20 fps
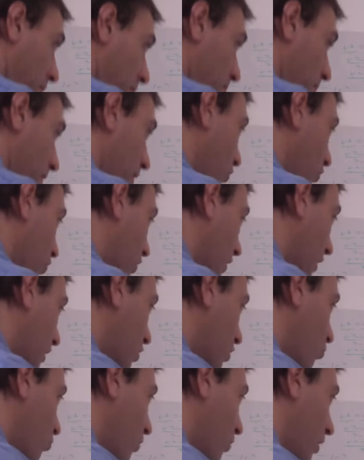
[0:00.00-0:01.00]
meter second
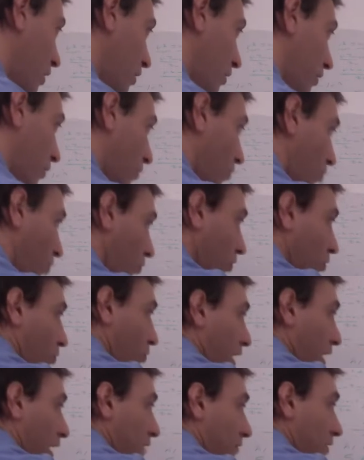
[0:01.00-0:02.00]
squared. Only
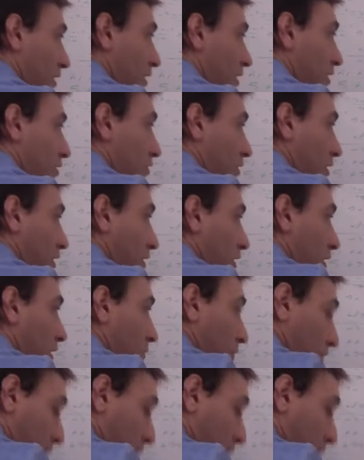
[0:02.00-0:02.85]
gravity you're going to see with